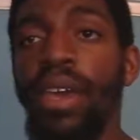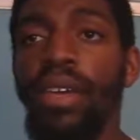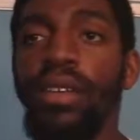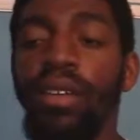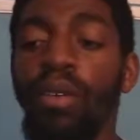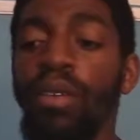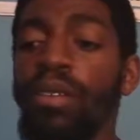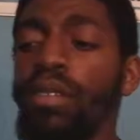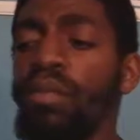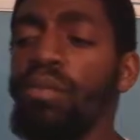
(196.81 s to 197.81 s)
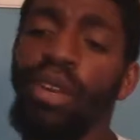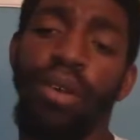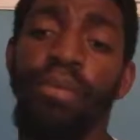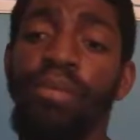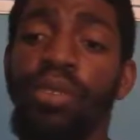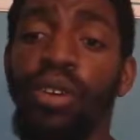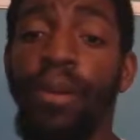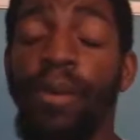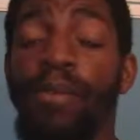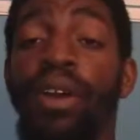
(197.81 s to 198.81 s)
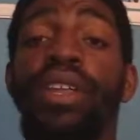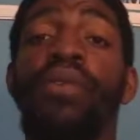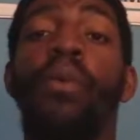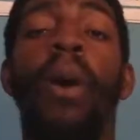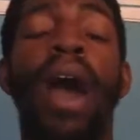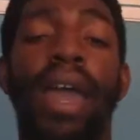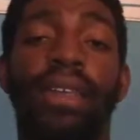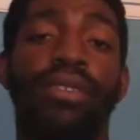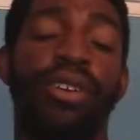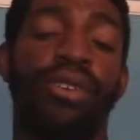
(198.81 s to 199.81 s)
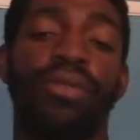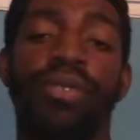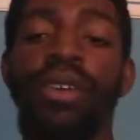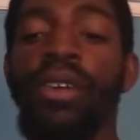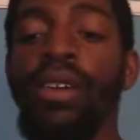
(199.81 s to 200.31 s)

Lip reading: and they're going to be really wide turns.